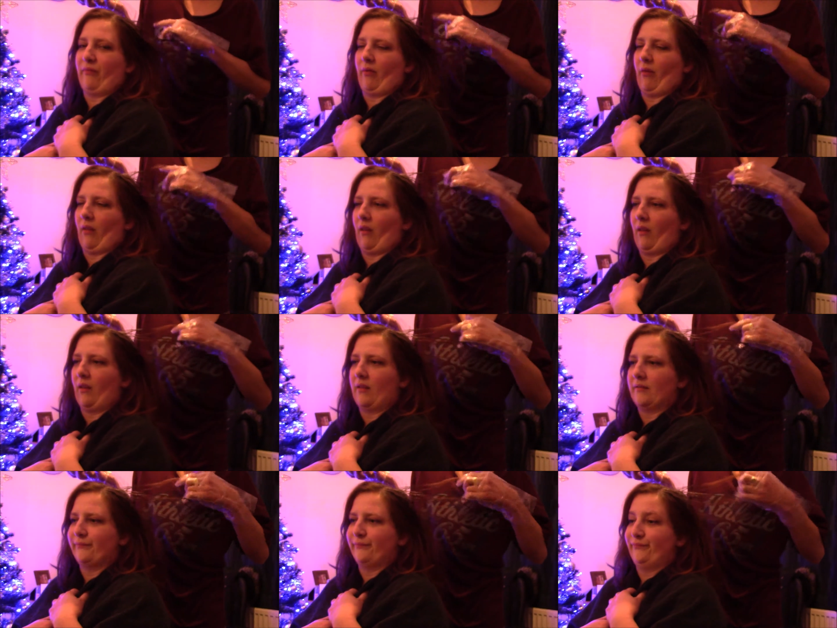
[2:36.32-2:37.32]

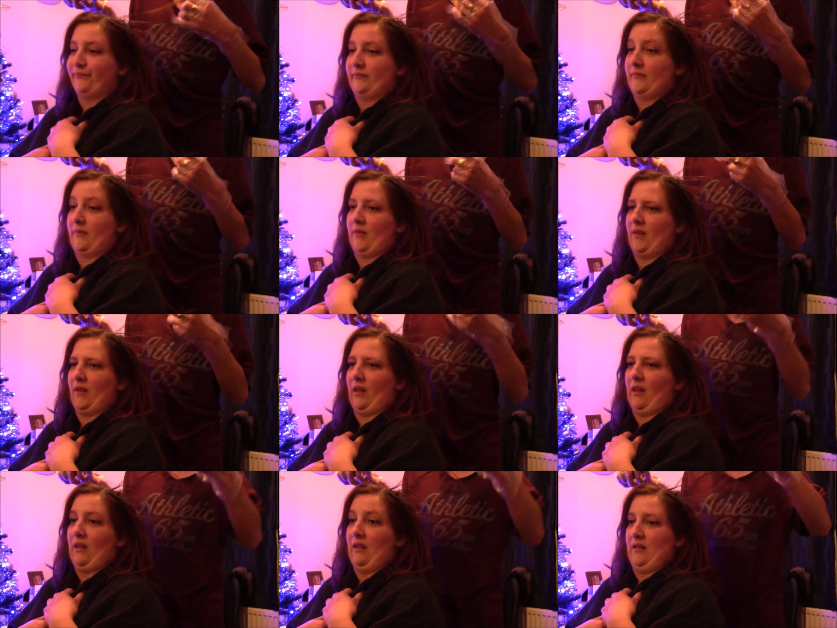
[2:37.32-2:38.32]

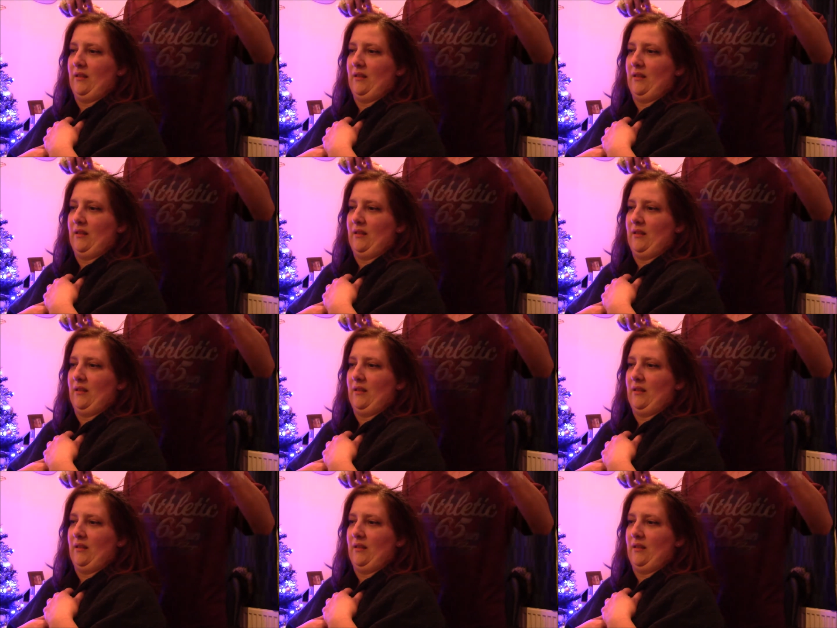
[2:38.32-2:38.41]
(silence)